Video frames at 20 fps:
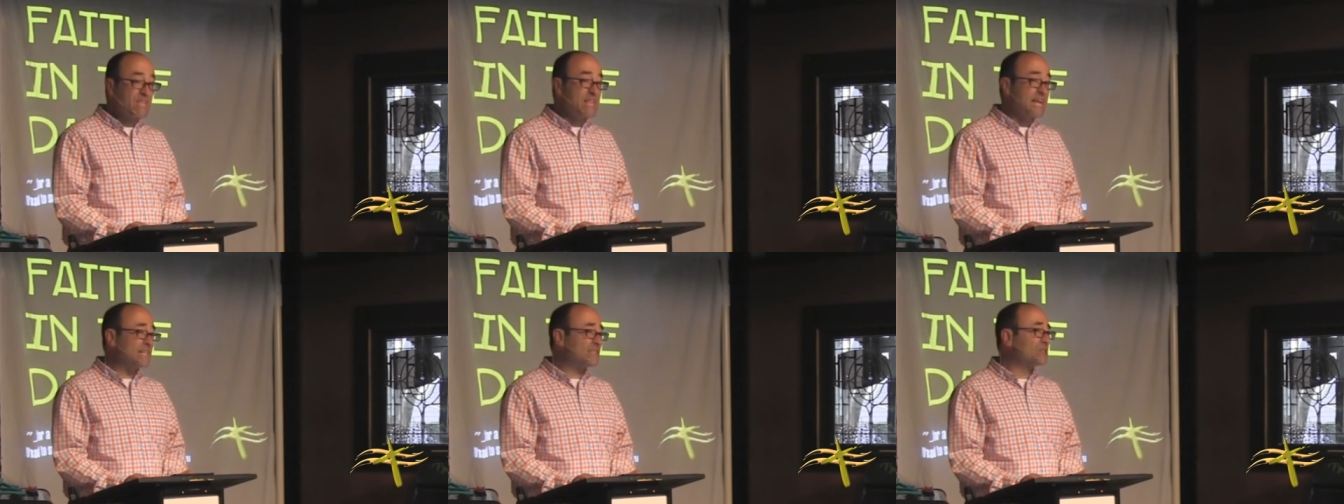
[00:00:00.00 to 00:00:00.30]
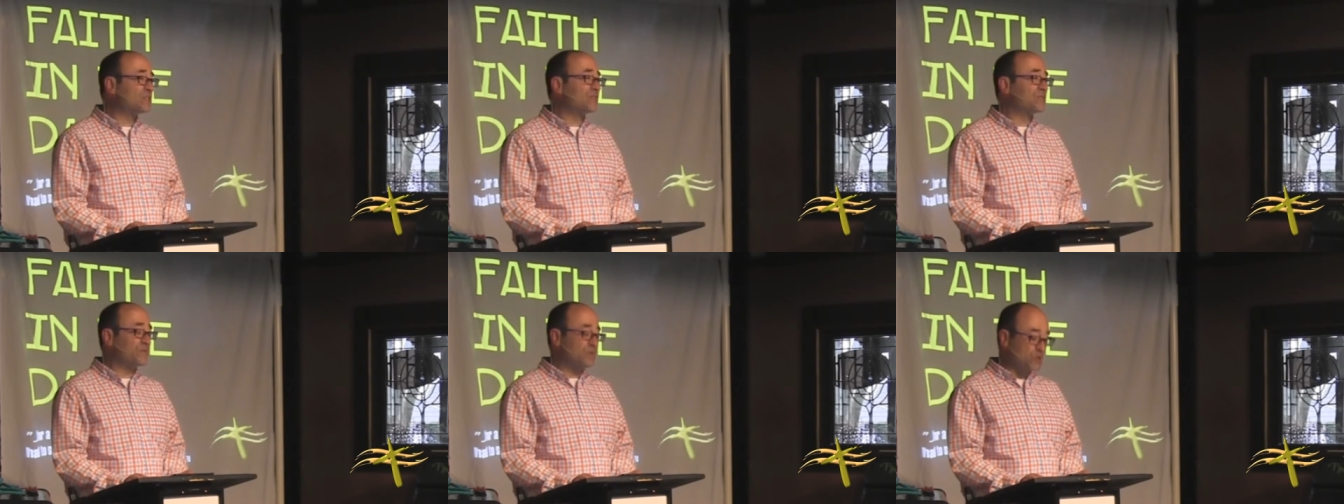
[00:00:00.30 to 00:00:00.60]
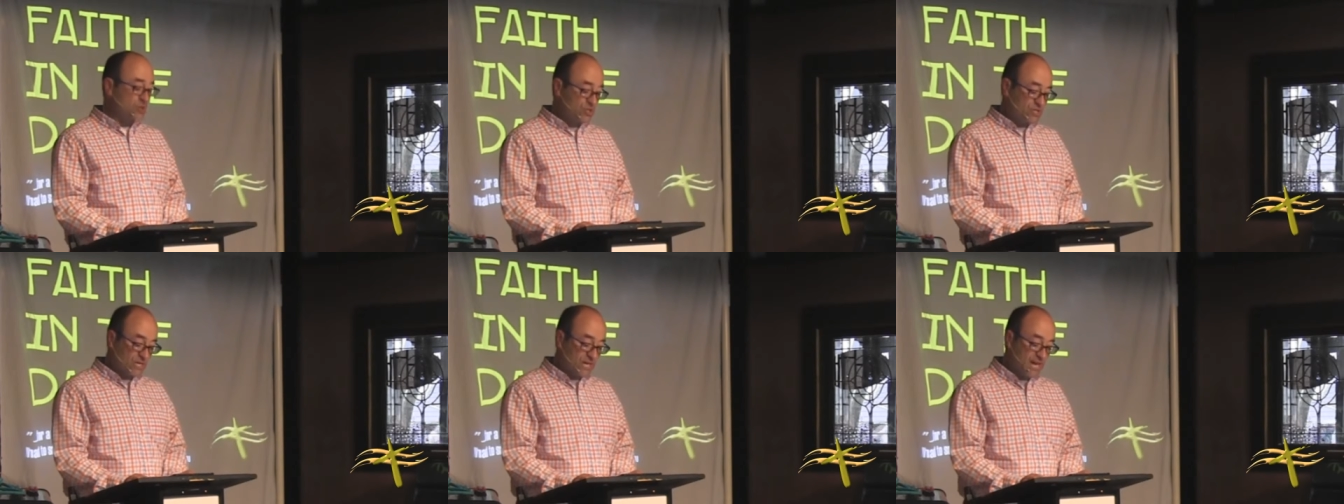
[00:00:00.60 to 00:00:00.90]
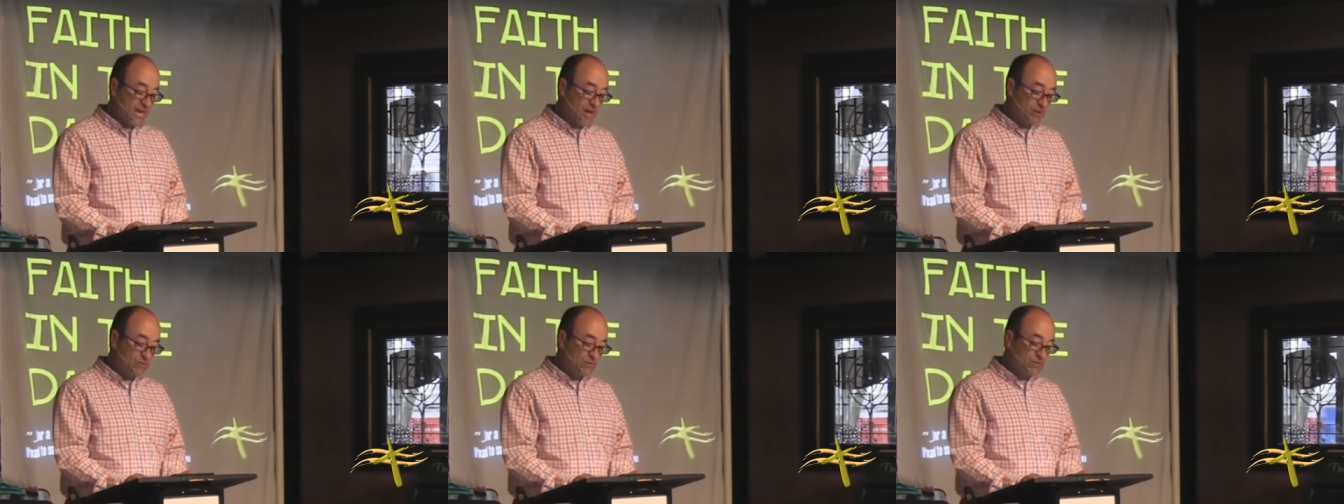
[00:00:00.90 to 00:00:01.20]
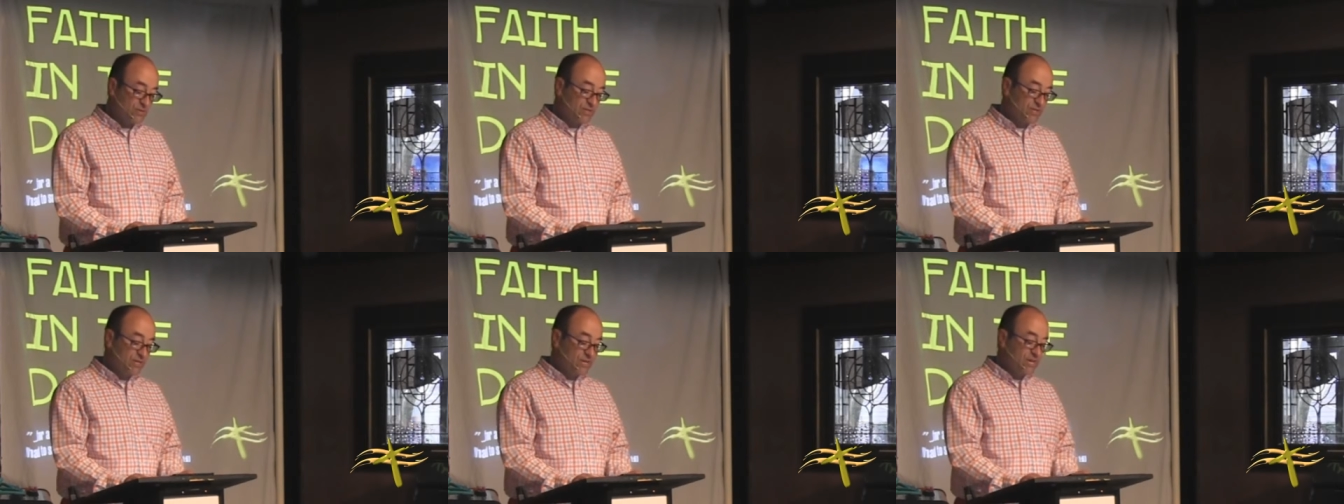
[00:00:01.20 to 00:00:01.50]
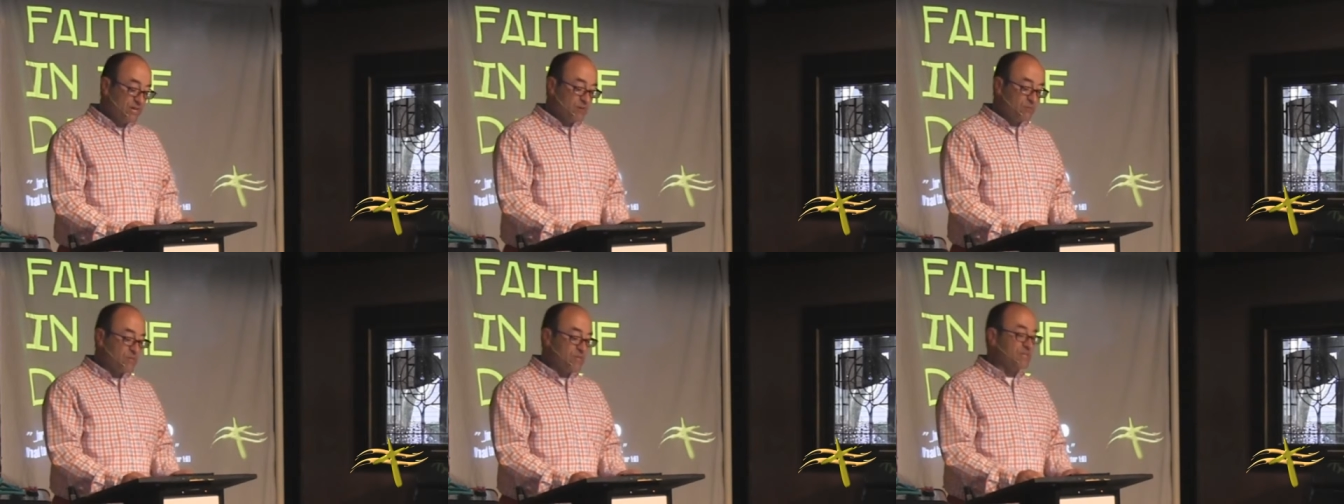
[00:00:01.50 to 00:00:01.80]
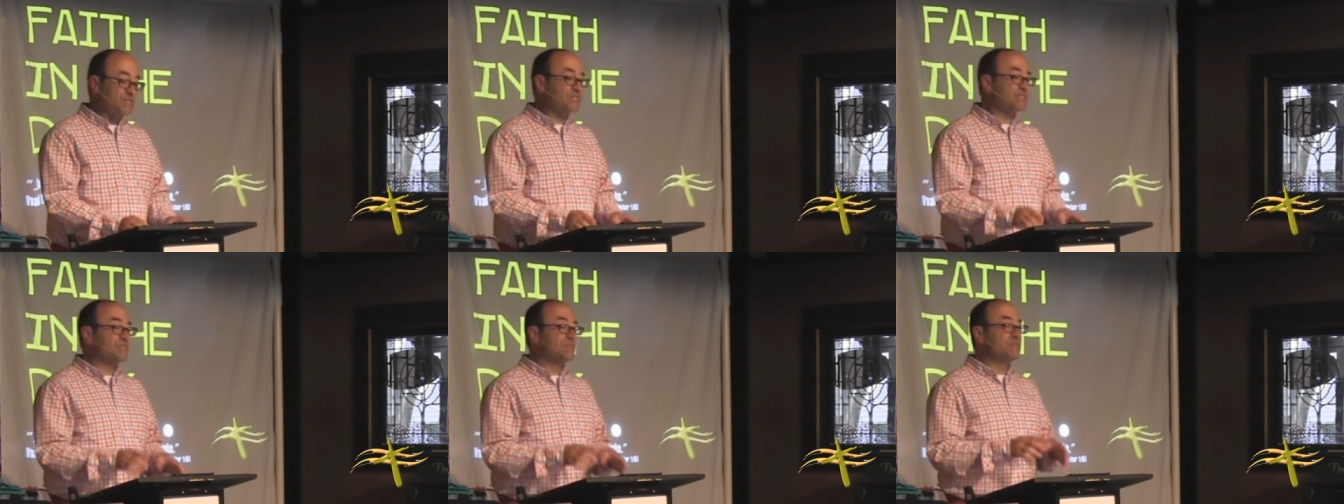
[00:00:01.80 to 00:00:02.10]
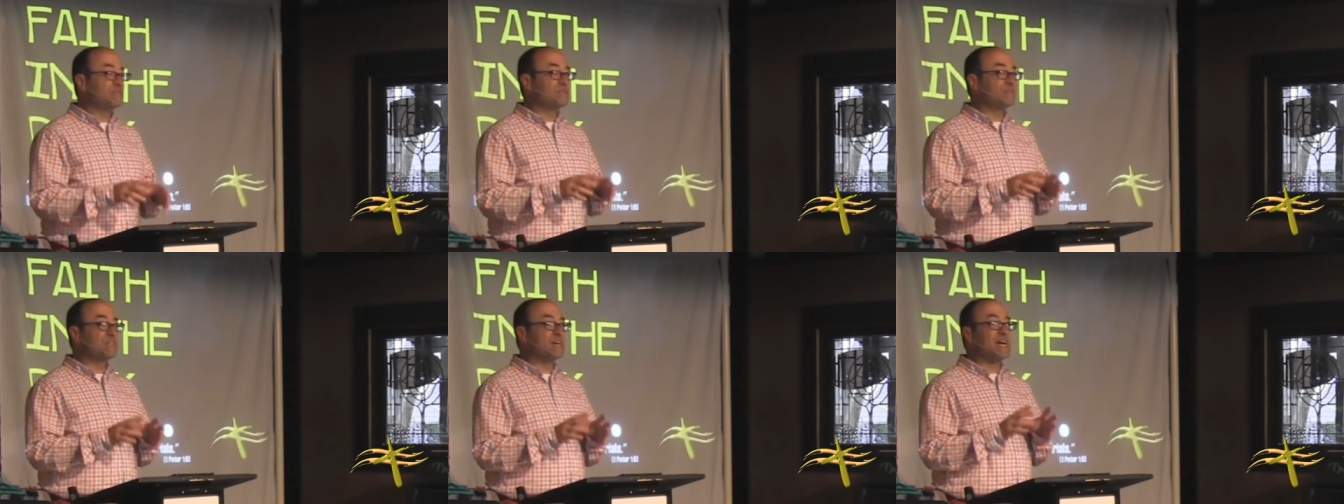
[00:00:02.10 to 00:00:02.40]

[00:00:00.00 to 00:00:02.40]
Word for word: That's the first account. But it's